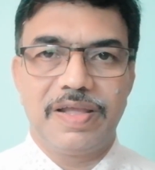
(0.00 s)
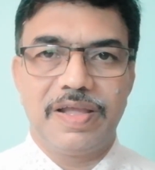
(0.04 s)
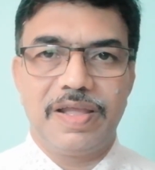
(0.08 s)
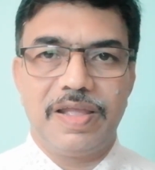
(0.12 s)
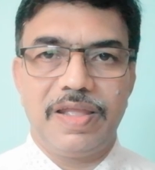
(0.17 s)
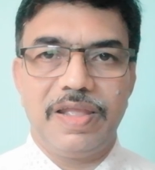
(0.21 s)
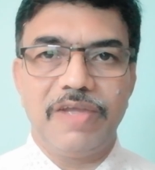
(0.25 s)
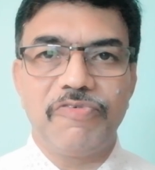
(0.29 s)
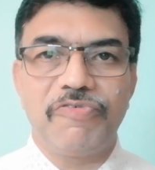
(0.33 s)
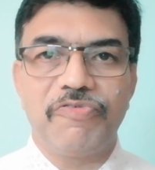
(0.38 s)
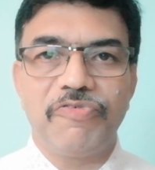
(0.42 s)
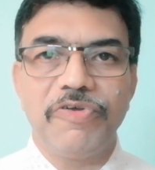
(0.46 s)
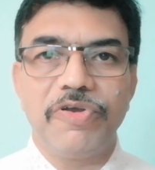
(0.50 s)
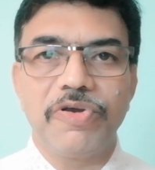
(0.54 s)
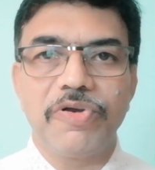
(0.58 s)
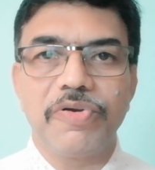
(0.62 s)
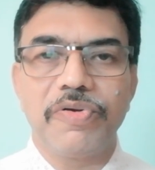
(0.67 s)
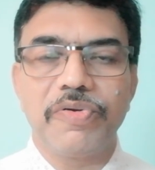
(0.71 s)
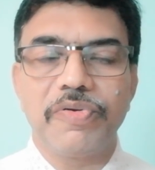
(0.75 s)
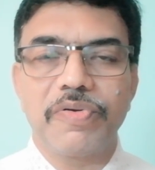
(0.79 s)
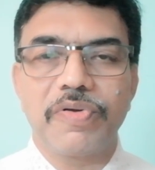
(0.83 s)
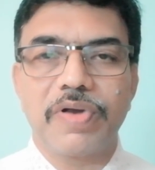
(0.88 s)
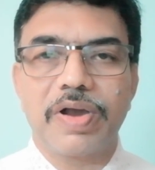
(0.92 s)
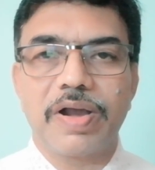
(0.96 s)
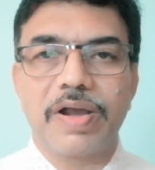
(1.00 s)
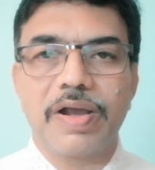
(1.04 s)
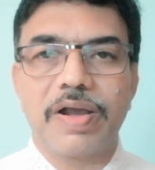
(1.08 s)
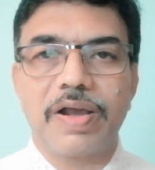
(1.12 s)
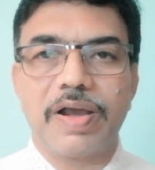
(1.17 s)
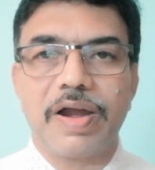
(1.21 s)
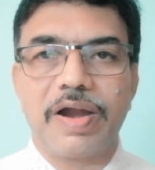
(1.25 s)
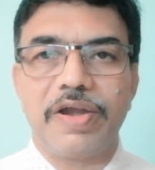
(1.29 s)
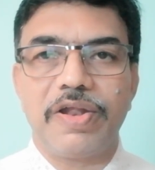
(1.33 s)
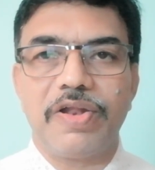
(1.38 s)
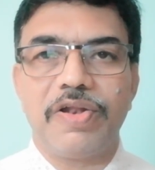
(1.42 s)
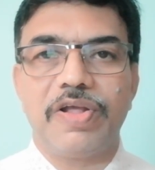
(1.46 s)
If you
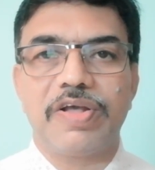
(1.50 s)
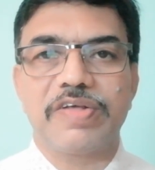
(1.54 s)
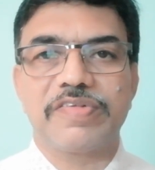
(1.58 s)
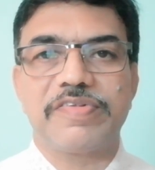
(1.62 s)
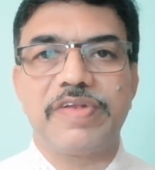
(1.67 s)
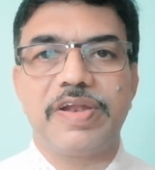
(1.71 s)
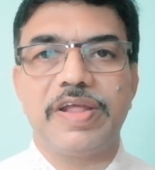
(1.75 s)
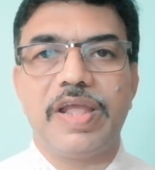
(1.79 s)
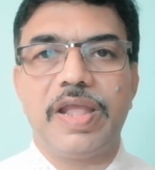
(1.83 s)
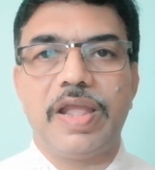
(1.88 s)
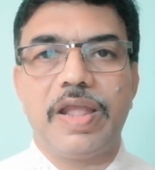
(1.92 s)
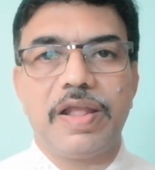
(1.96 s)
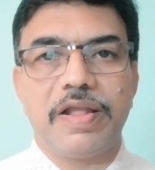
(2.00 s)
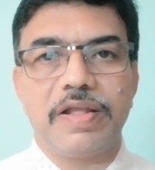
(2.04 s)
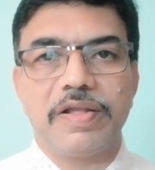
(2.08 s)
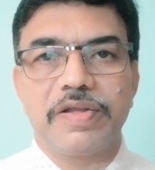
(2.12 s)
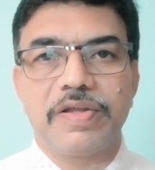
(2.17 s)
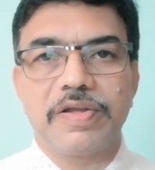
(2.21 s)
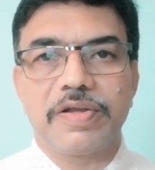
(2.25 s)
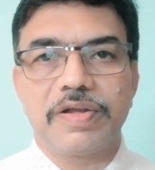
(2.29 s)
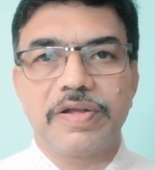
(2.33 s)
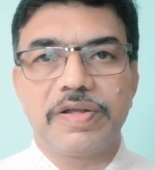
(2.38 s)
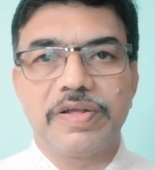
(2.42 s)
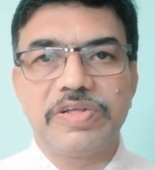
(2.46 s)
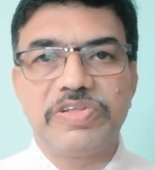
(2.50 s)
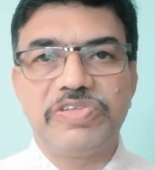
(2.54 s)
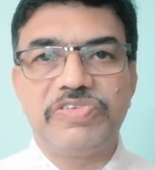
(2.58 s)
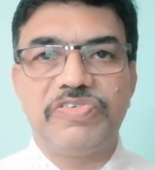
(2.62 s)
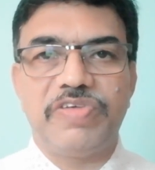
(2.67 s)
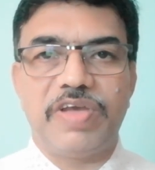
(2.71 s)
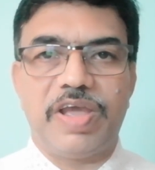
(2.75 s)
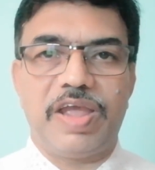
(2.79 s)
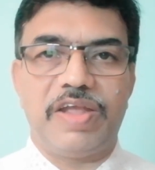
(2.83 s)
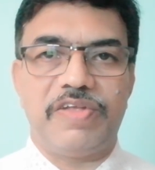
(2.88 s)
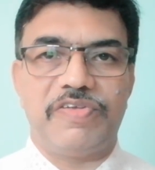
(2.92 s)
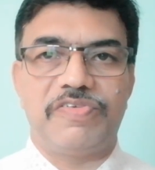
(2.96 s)
continuously
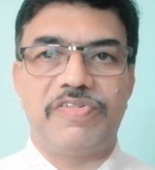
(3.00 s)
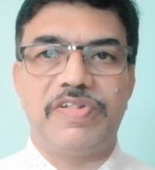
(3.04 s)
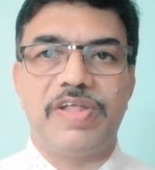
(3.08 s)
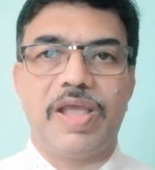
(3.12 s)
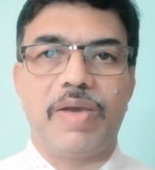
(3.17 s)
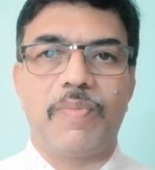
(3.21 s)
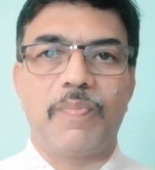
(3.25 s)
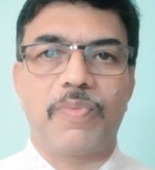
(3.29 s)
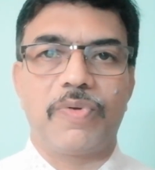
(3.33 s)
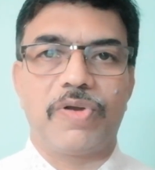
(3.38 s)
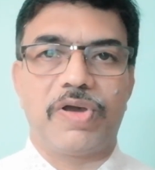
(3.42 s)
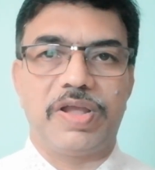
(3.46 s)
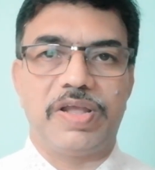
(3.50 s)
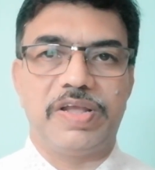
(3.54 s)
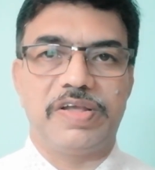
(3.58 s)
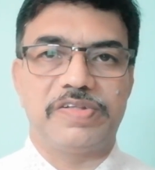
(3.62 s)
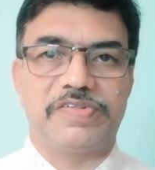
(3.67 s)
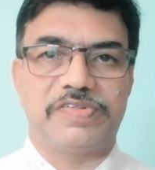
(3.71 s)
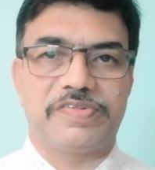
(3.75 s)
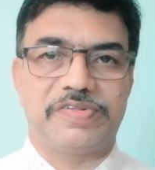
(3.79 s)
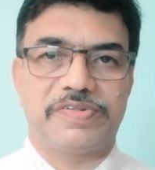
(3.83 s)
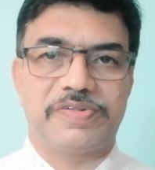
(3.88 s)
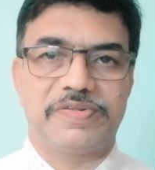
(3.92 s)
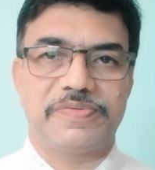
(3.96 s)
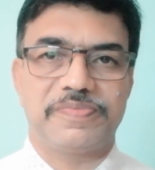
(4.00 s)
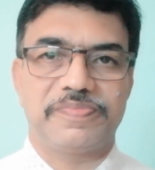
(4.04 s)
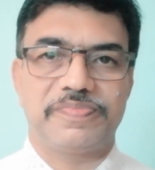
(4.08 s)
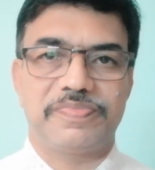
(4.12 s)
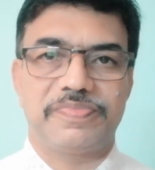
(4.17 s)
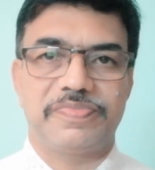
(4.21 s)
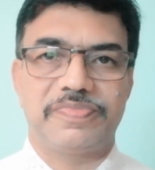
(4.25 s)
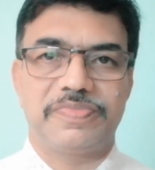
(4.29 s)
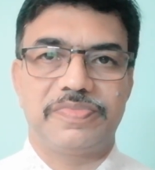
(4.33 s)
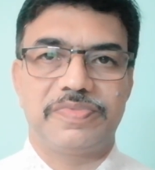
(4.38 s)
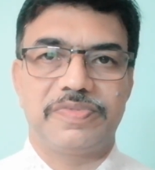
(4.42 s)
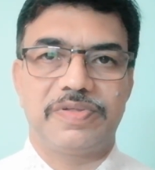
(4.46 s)
change the employees,
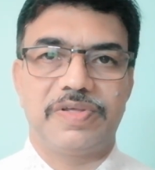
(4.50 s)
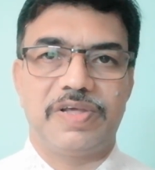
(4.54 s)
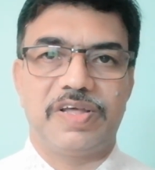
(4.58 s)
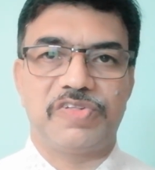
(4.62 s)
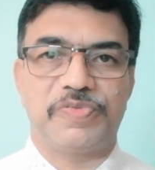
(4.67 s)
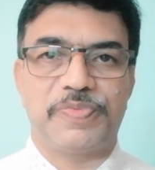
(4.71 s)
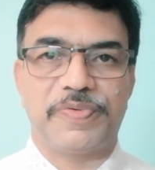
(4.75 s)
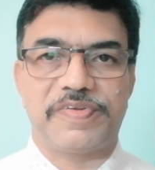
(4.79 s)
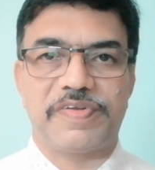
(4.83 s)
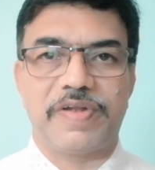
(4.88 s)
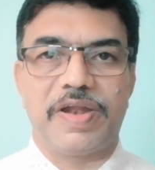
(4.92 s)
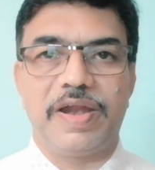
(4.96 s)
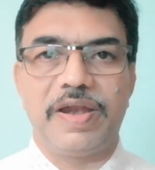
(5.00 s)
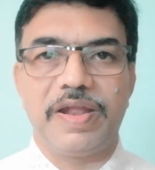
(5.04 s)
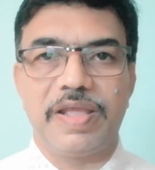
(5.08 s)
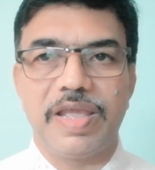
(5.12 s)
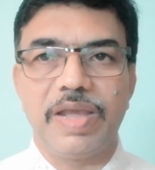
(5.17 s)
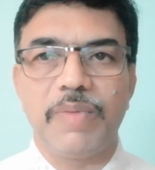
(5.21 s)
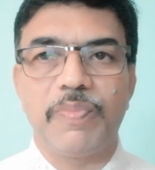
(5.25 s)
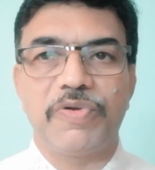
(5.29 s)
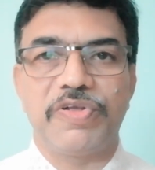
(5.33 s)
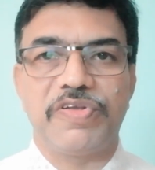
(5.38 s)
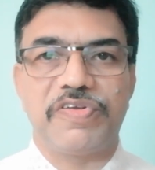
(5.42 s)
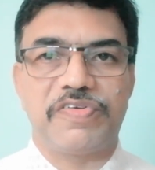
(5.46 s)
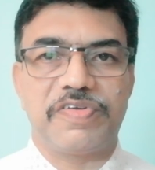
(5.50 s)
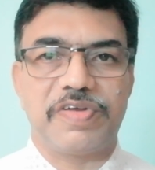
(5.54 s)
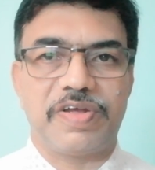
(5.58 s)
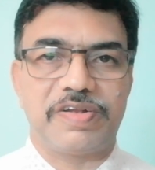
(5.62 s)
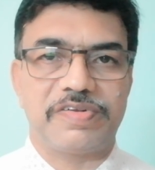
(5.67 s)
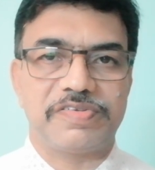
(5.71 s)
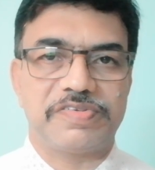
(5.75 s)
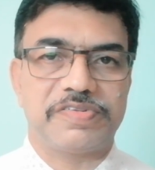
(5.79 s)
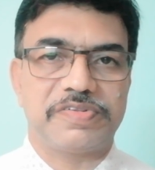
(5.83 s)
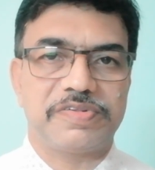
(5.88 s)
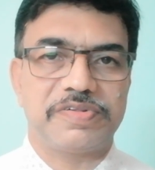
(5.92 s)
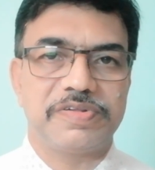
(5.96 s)
especially in key
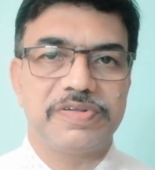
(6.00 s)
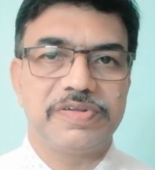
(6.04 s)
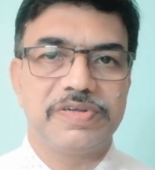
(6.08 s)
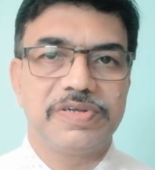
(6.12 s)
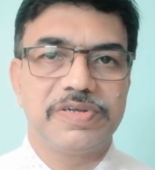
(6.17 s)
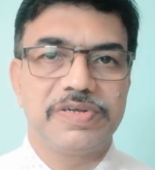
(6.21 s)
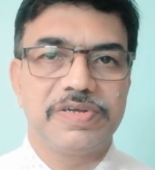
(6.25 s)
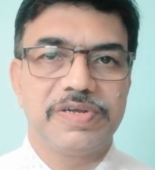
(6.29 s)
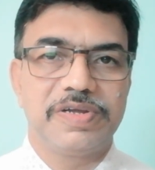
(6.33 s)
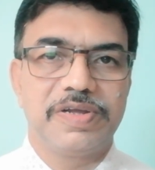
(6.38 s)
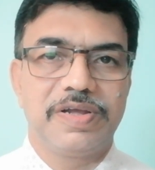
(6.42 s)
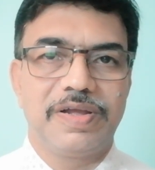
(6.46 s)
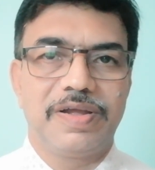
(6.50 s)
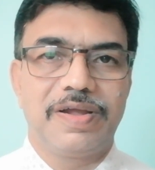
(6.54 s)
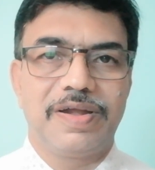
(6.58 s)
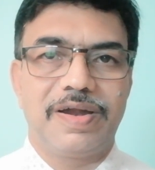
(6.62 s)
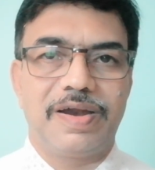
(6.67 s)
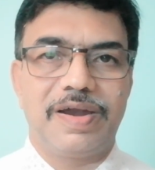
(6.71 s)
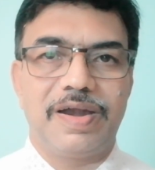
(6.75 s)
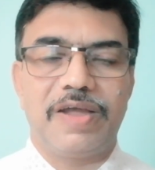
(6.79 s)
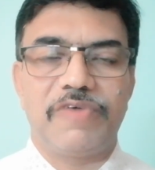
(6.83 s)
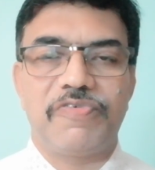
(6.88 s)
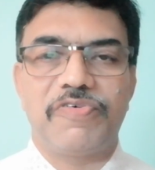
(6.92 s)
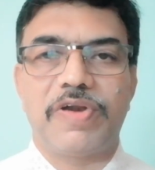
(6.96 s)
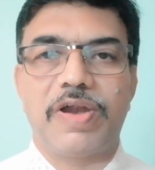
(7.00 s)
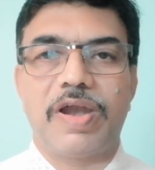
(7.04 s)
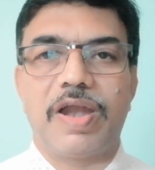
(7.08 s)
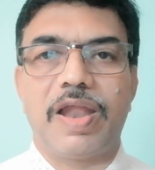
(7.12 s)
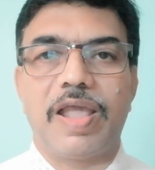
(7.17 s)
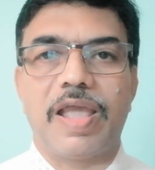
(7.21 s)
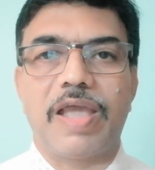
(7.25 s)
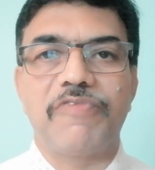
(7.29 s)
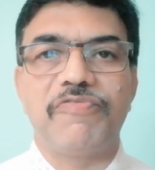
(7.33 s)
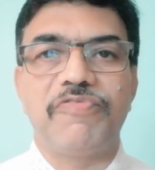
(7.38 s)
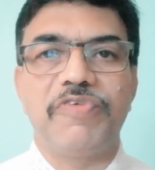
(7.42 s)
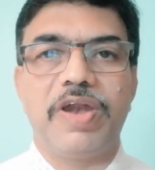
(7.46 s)
positions, definitely
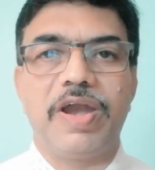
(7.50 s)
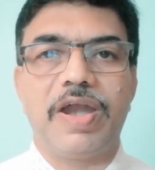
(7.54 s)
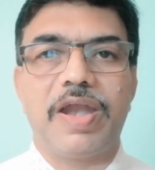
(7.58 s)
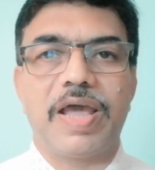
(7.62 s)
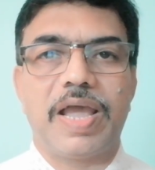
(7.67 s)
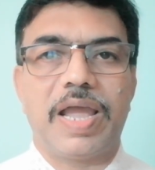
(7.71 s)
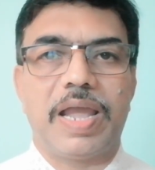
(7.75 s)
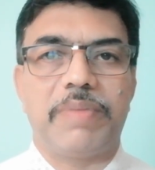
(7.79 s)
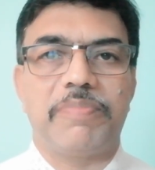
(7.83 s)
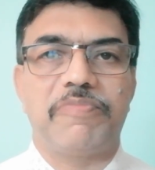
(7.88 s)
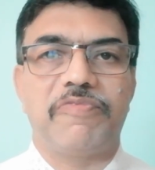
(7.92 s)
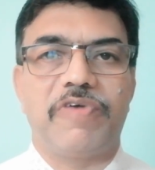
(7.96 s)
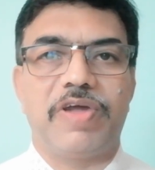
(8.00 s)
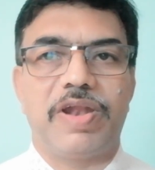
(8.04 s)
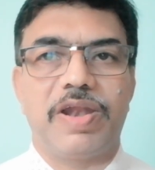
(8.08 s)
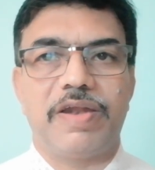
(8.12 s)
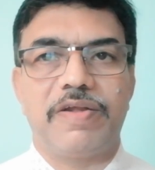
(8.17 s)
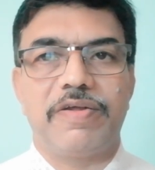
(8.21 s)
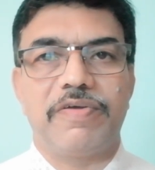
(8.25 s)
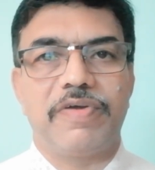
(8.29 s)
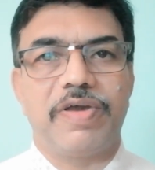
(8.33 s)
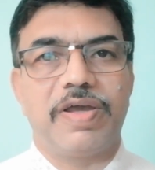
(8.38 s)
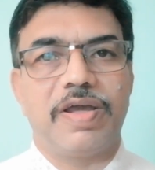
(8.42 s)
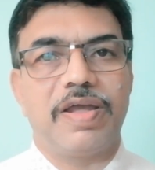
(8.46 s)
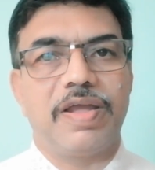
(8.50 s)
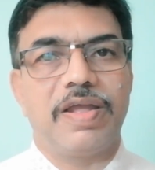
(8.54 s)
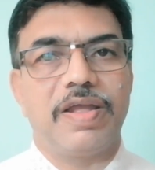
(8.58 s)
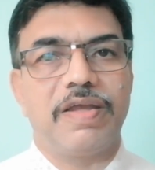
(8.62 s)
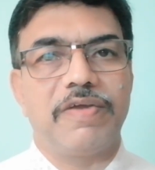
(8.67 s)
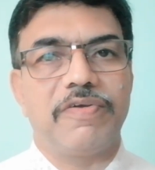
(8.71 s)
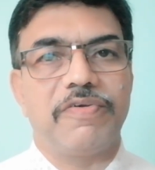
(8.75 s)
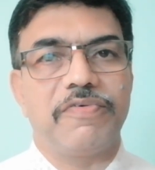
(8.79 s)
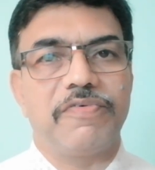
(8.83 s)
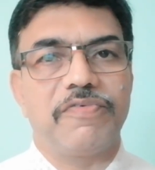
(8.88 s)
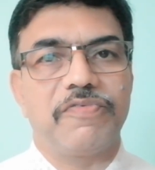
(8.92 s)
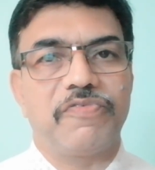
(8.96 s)
every time
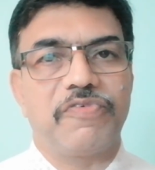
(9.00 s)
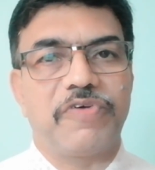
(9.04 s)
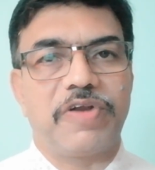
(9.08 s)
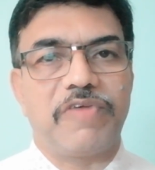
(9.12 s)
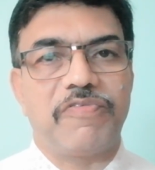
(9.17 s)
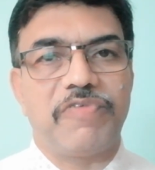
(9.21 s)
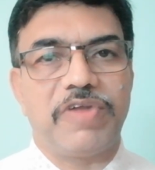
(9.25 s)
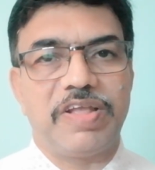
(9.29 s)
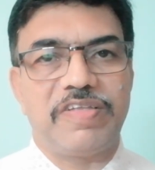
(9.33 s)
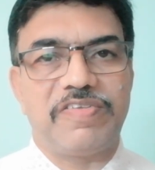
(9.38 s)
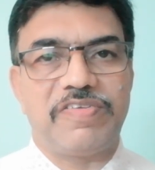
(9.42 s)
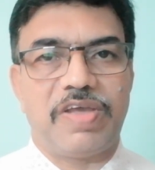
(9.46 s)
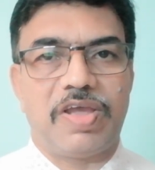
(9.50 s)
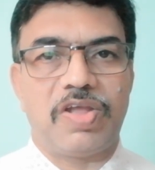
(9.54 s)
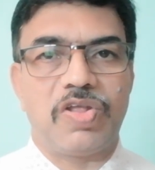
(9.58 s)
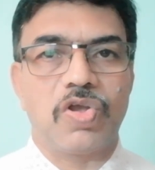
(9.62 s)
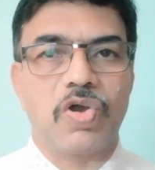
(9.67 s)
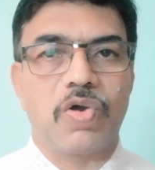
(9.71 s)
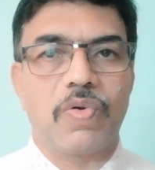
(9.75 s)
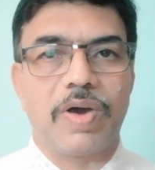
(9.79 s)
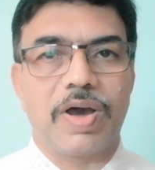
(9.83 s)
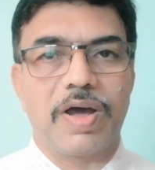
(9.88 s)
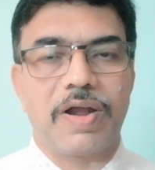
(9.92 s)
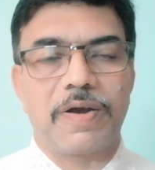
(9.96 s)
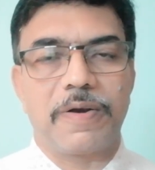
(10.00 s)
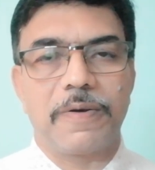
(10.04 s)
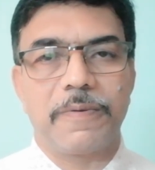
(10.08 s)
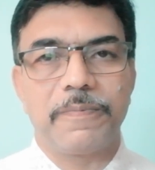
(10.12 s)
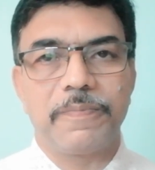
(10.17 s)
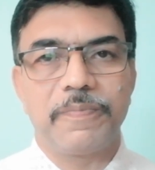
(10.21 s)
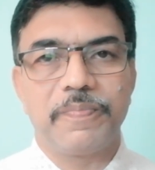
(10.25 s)
for every changeover,